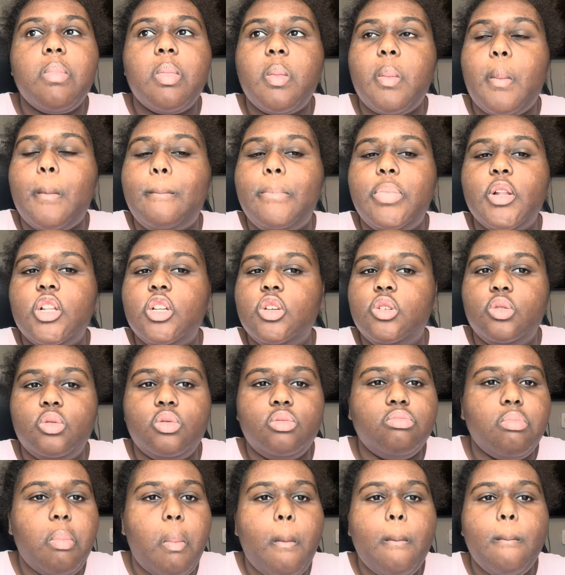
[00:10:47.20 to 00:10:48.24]

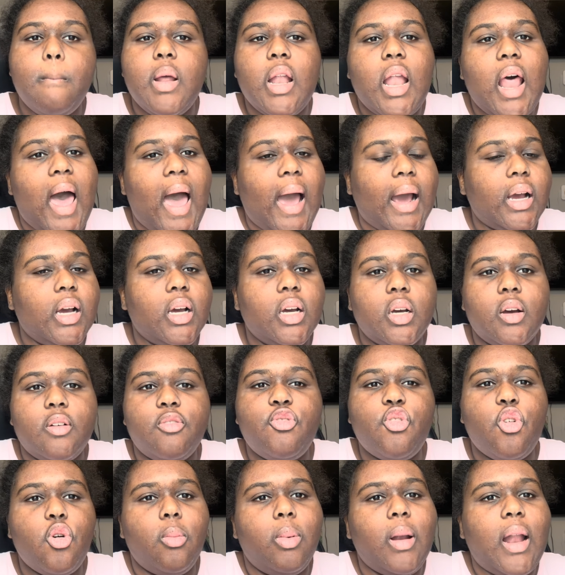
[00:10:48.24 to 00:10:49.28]
blue, black,
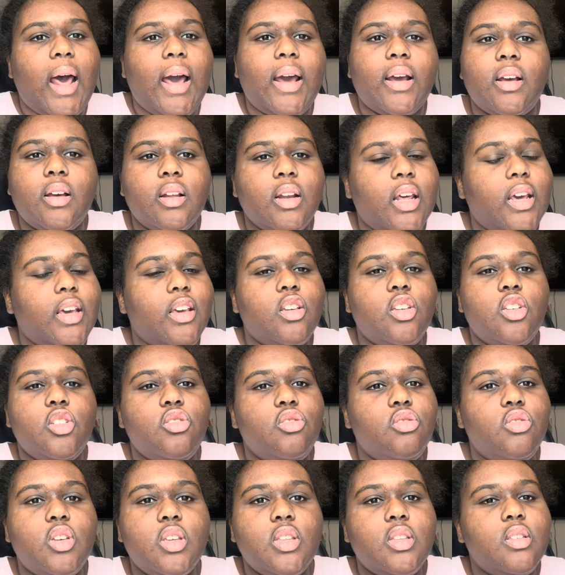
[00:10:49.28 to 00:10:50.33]
full black, like
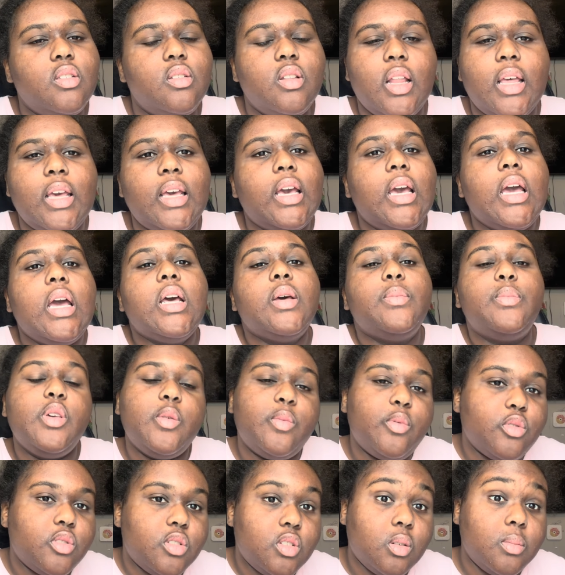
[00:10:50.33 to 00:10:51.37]
you could, like,
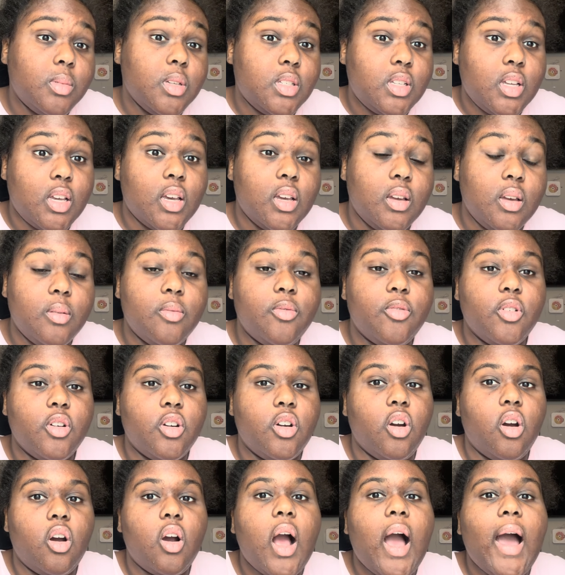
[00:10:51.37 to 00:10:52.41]
people still mistaking him for a
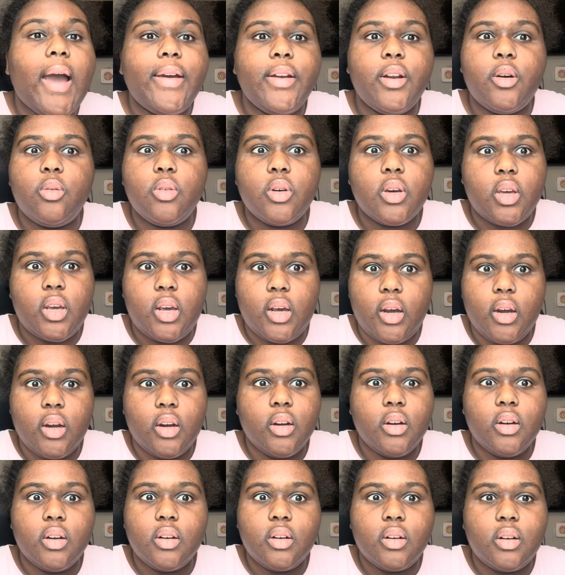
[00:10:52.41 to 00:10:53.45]
girl. I don't
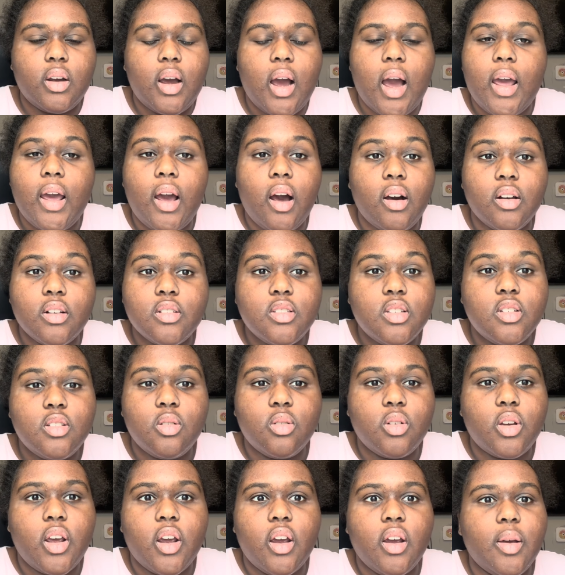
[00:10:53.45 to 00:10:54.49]
care. I honestly
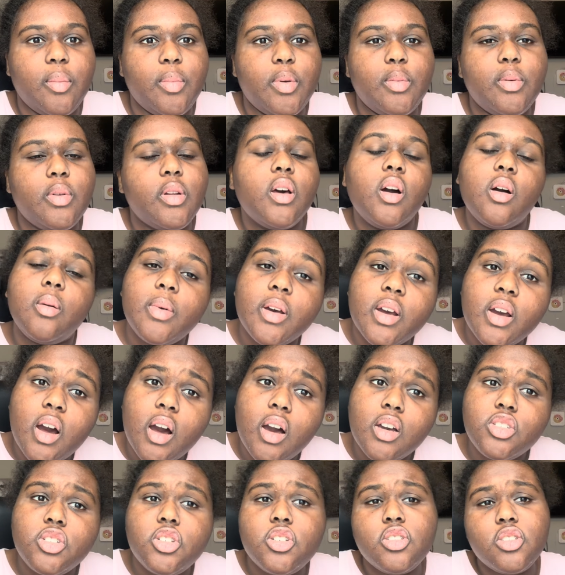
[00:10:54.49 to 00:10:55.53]
don't care. And people are like, oh my
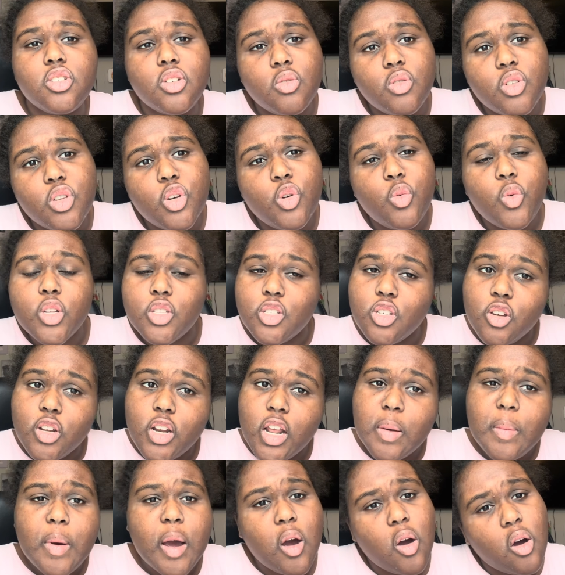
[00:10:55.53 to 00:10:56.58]
gosh, she's so cute, what's her
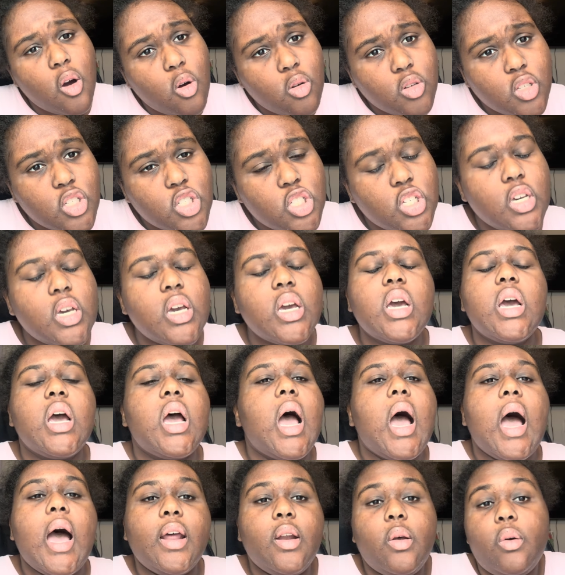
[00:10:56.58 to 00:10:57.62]
name, how old is she?
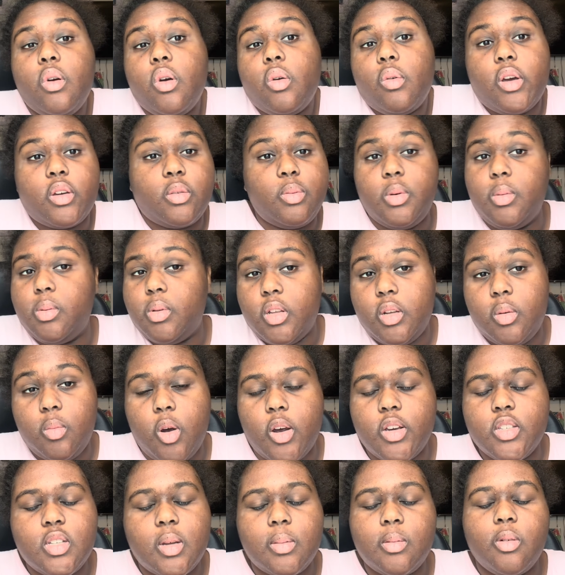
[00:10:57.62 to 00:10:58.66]
I don't correct people anymore.
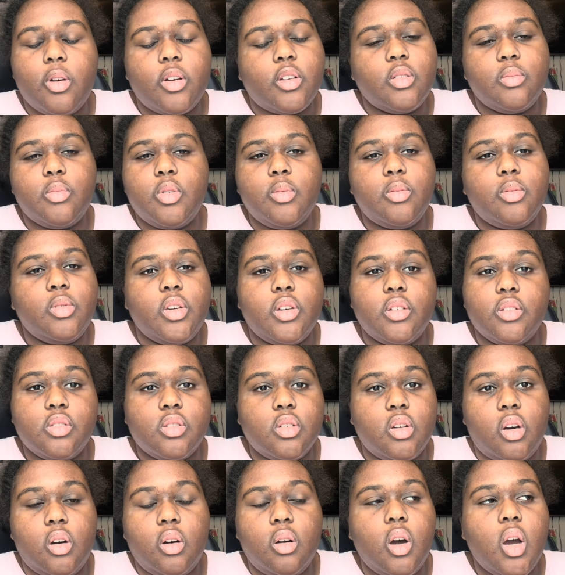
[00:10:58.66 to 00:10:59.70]
I stopped correcting people years
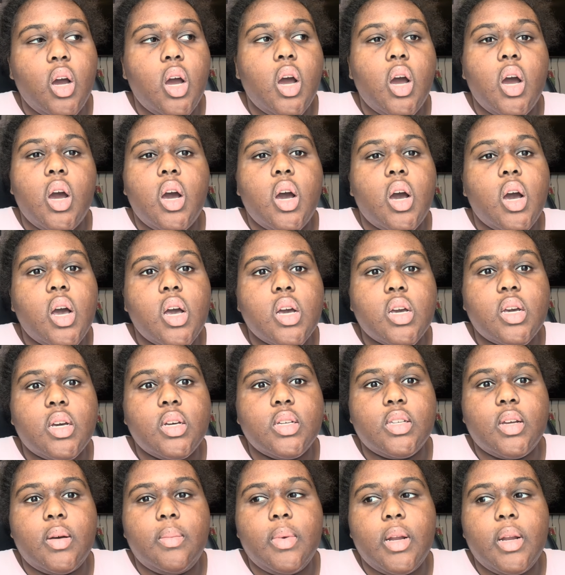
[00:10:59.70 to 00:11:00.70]
ago, because I'm